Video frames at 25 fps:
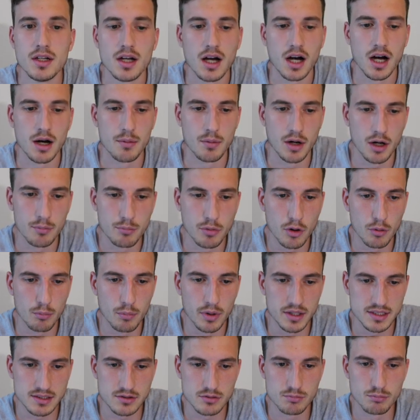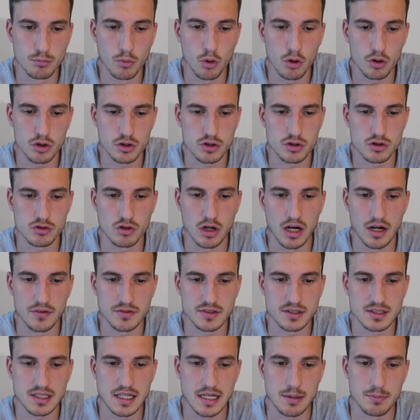I'll put my mock
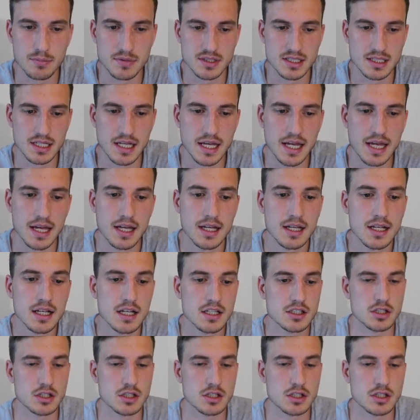drafts teams in here.